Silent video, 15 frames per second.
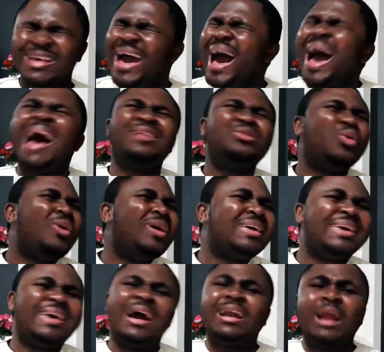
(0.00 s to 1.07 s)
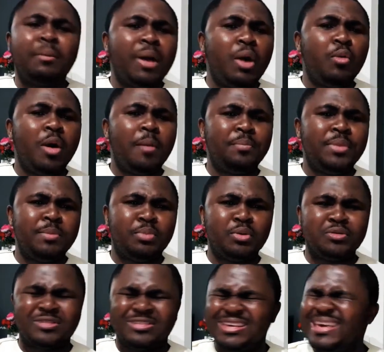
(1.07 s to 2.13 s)
I don't care about what people
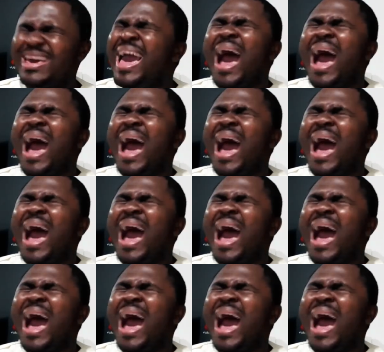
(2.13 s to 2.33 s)
say.